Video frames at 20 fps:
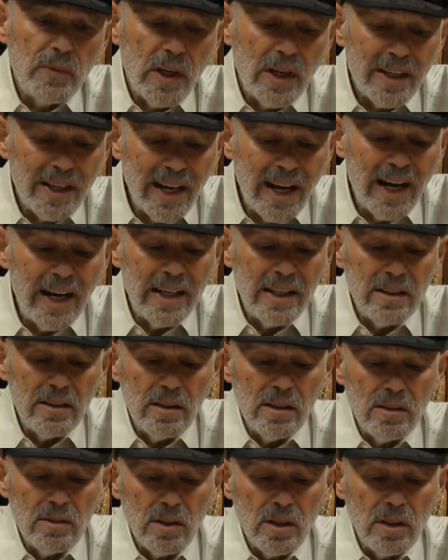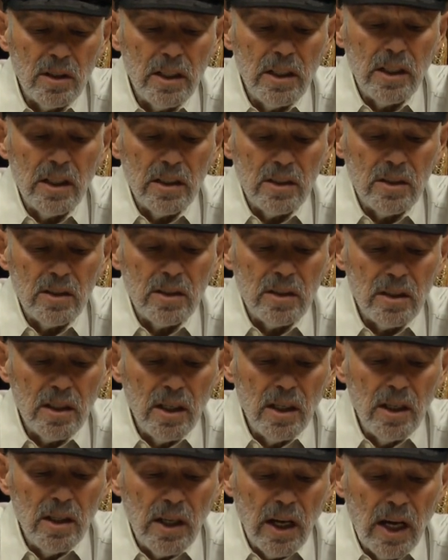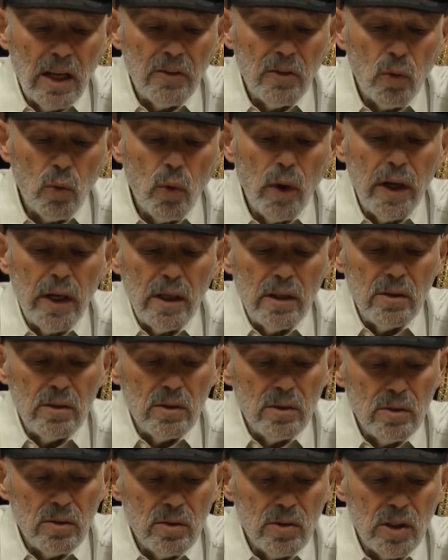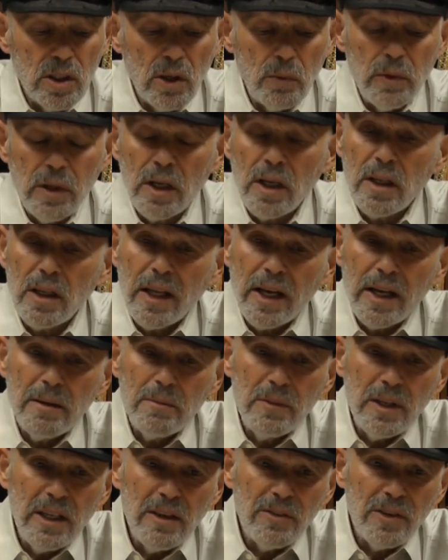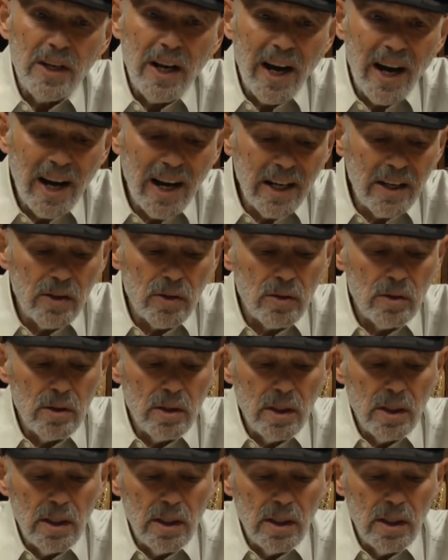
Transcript: a guide, to lead us on the way so that we could climb even higher